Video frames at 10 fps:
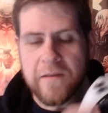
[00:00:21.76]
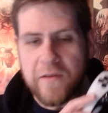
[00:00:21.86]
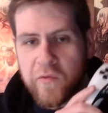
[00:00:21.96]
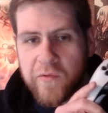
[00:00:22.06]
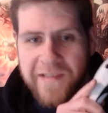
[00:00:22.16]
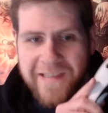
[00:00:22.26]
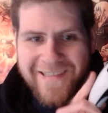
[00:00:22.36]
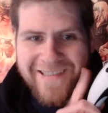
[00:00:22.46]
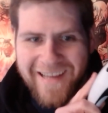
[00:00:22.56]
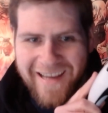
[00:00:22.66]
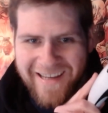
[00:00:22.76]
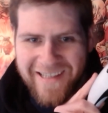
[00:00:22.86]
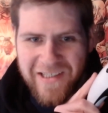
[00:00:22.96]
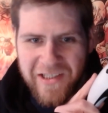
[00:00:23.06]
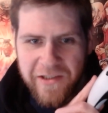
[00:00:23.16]
DualSense
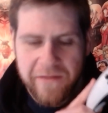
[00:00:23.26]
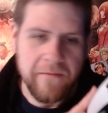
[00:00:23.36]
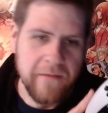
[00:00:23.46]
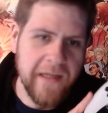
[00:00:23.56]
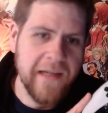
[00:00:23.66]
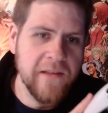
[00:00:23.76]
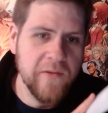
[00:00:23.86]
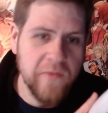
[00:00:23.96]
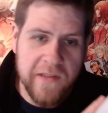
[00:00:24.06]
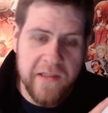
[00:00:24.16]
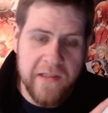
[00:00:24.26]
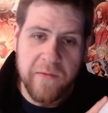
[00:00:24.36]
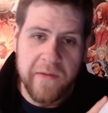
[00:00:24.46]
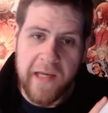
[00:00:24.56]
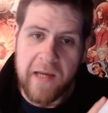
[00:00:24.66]
Edge. Now I got the DualSense Edge
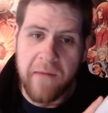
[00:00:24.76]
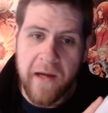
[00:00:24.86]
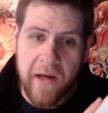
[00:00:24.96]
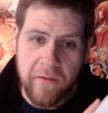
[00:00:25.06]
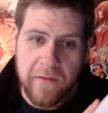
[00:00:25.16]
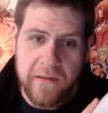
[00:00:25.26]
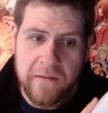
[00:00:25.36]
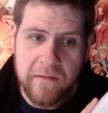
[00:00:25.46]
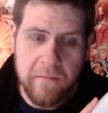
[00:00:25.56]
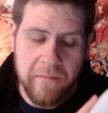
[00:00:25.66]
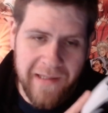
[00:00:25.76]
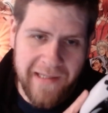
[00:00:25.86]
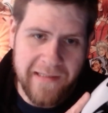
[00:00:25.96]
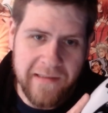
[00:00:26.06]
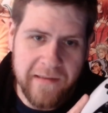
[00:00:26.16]
when it came out,
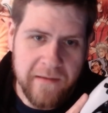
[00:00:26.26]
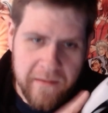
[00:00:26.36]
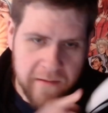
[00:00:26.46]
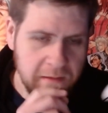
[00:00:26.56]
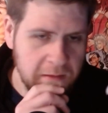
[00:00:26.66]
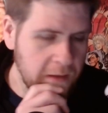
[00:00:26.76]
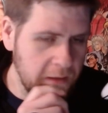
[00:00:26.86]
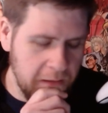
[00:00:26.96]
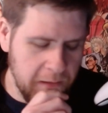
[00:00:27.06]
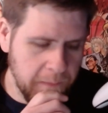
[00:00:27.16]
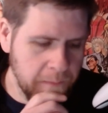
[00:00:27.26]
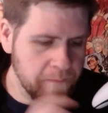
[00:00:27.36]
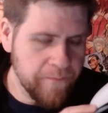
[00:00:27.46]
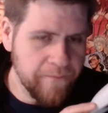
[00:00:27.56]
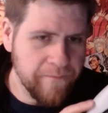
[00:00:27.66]
but how
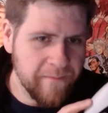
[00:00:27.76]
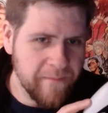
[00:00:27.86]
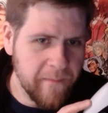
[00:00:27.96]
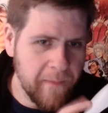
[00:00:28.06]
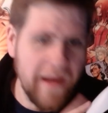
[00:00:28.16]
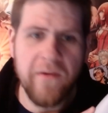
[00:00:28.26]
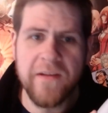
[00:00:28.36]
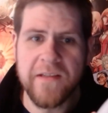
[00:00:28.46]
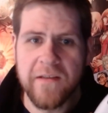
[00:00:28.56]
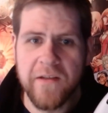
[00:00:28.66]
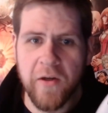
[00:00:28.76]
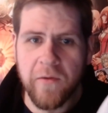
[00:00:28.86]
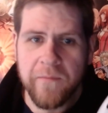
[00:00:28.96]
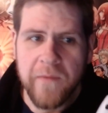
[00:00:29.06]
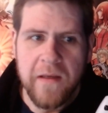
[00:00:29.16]
is it?